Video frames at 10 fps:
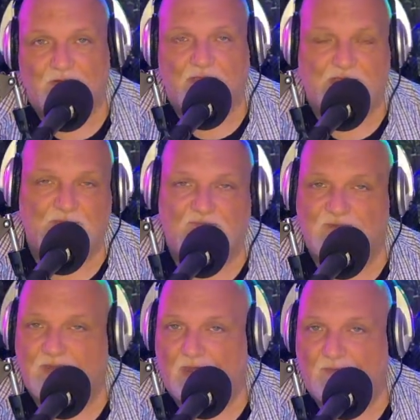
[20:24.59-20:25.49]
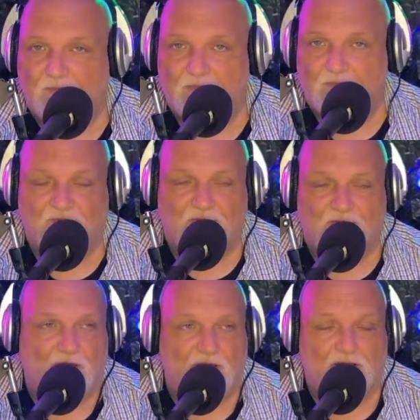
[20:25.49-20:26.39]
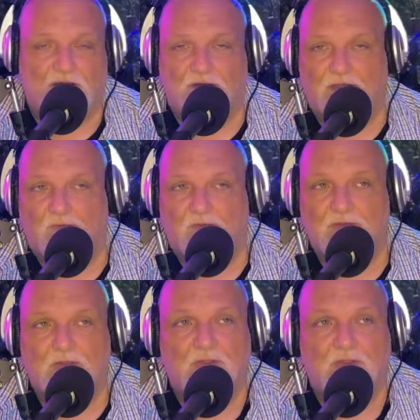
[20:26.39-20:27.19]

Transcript: KMFDM. My friend Ryan and I are going.